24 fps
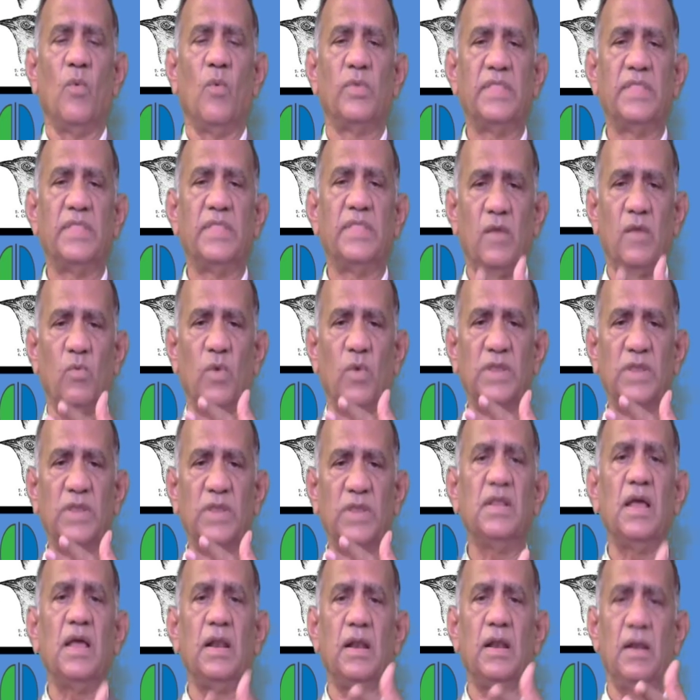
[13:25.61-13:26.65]
Their
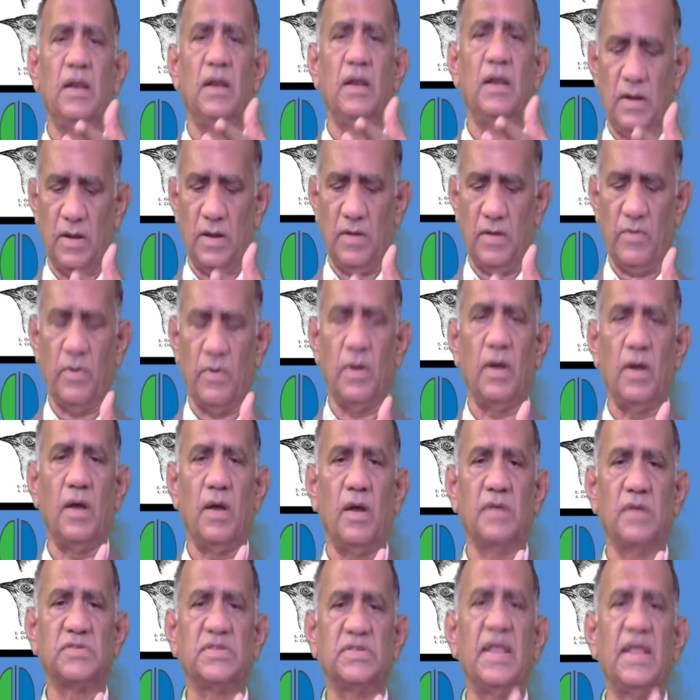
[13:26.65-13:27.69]
original
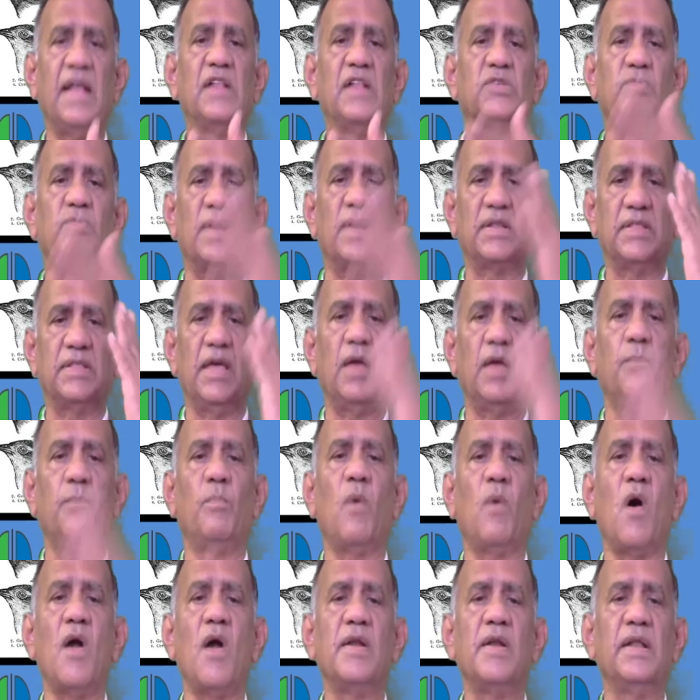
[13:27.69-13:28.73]
snails were there
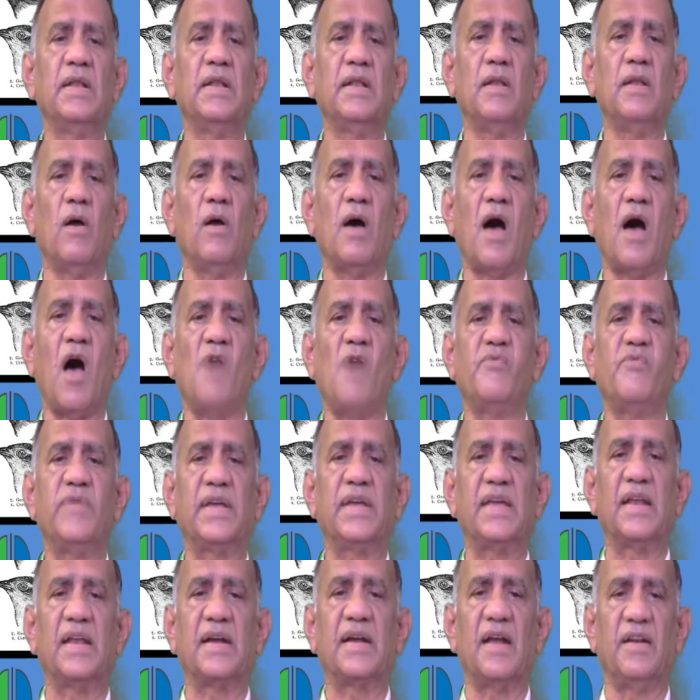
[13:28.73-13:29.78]
born in
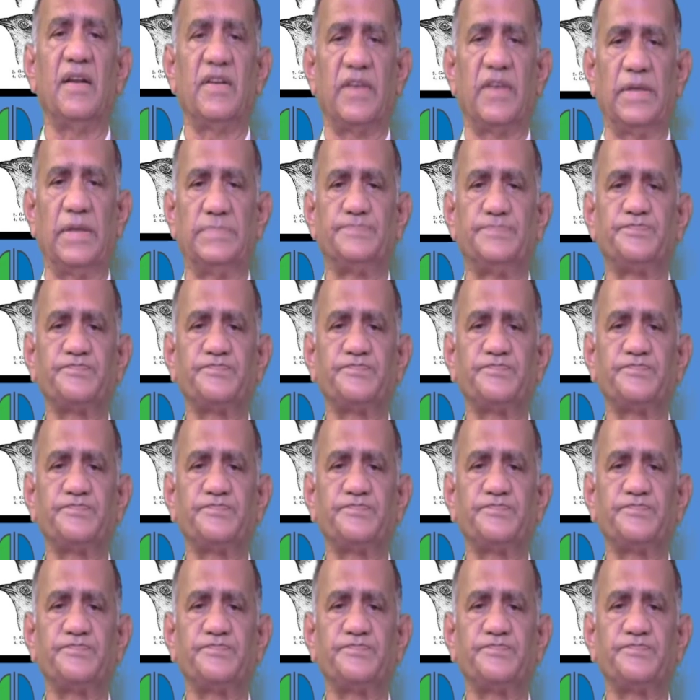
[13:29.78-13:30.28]
African country.